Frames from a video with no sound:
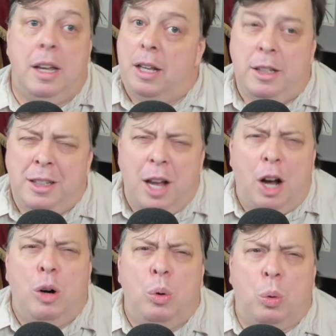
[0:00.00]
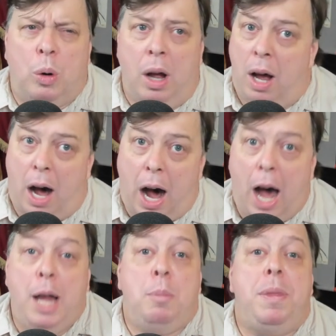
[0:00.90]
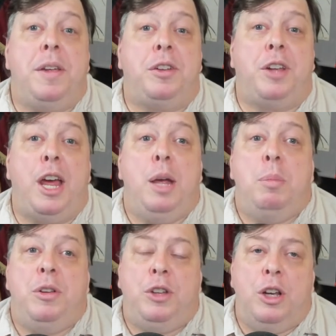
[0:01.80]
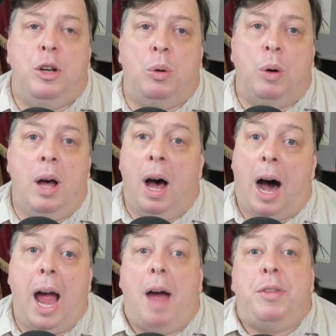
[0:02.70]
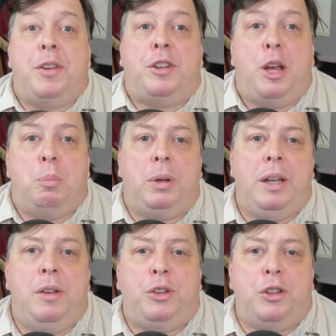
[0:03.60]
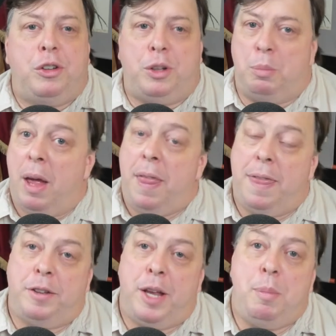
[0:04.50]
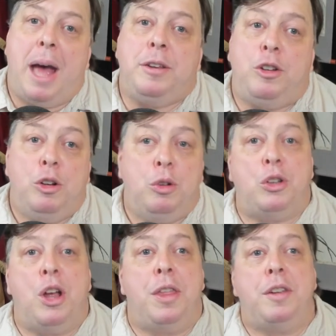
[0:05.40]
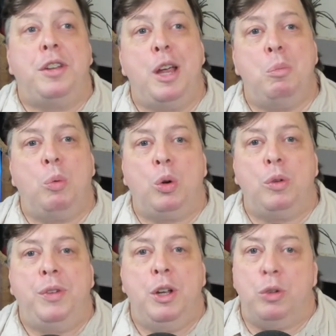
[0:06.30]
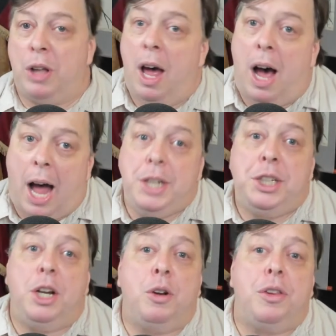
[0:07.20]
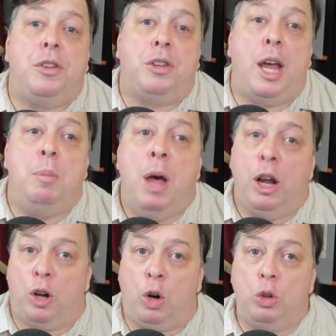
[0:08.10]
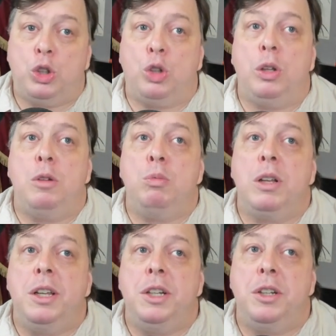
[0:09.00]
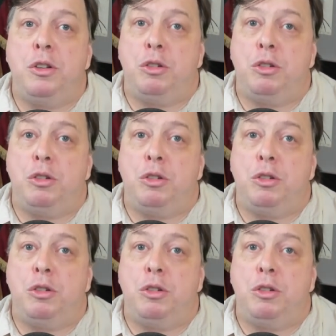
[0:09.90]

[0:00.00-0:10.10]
No, I'm the same as you. I have the same belief system, the same attitudes, the same worldviews. I share the same cultural and religious